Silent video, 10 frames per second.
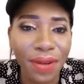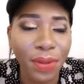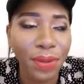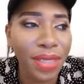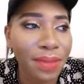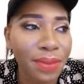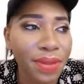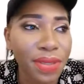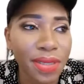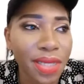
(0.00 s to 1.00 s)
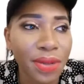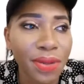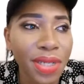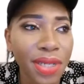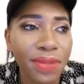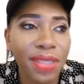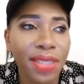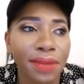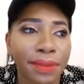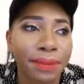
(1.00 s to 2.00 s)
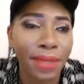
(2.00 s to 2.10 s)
I go die, because her own everything.